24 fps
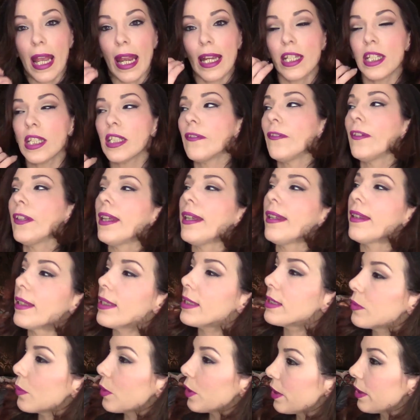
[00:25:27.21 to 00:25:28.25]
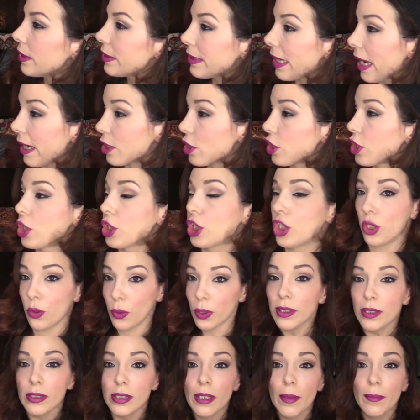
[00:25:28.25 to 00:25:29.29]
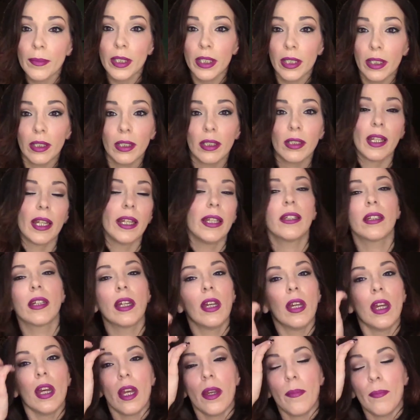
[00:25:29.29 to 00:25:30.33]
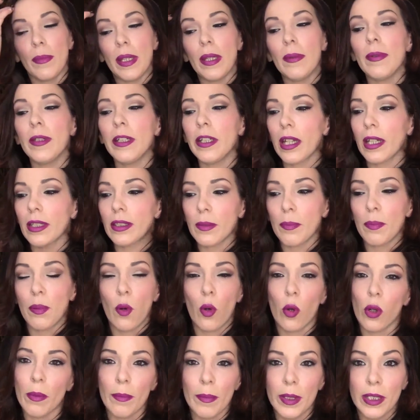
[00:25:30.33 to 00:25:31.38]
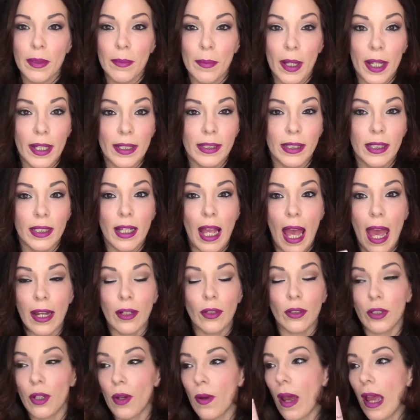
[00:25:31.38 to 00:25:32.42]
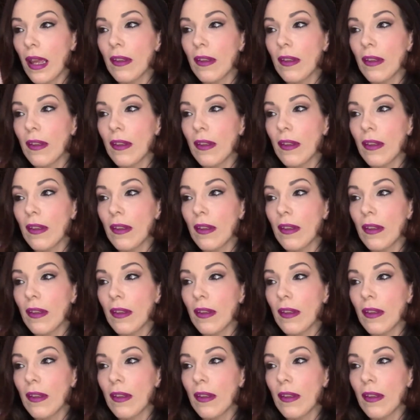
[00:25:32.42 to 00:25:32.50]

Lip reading: I just feel like this one is actually doing something, like maybe not the pore minimizing. I don't know.